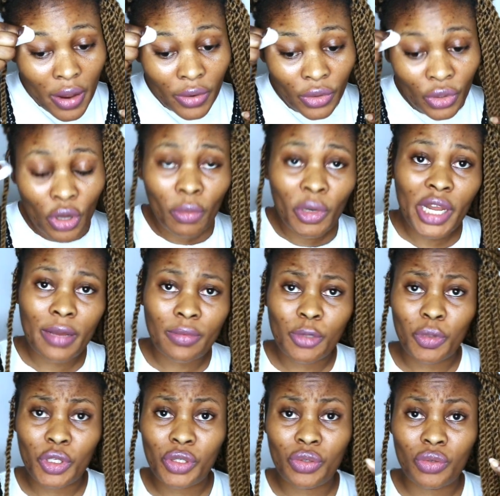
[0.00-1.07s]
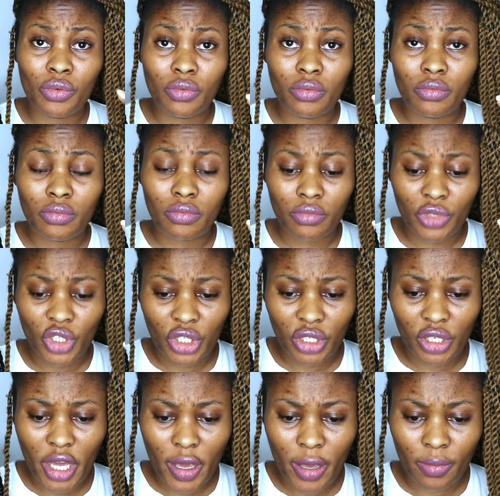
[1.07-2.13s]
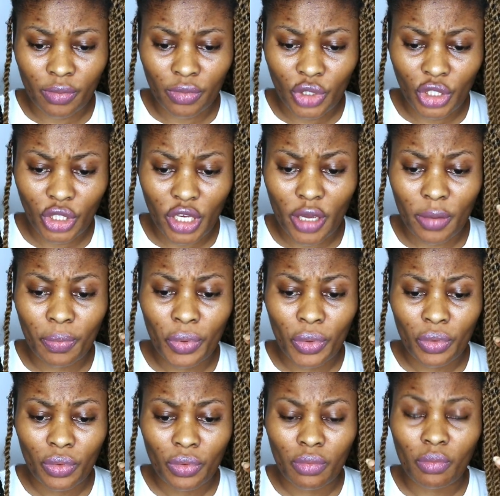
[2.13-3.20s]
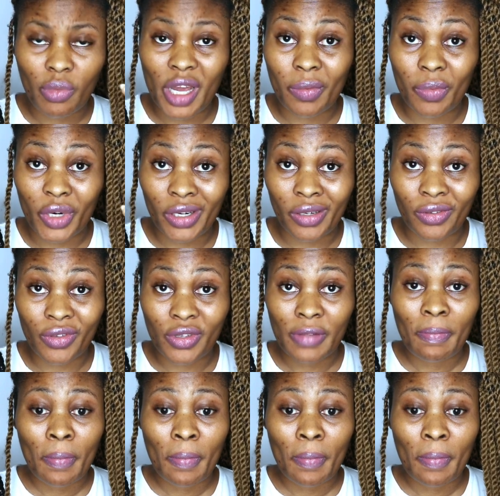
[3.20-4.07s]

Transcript: Normally I'm supposed to shape my brows,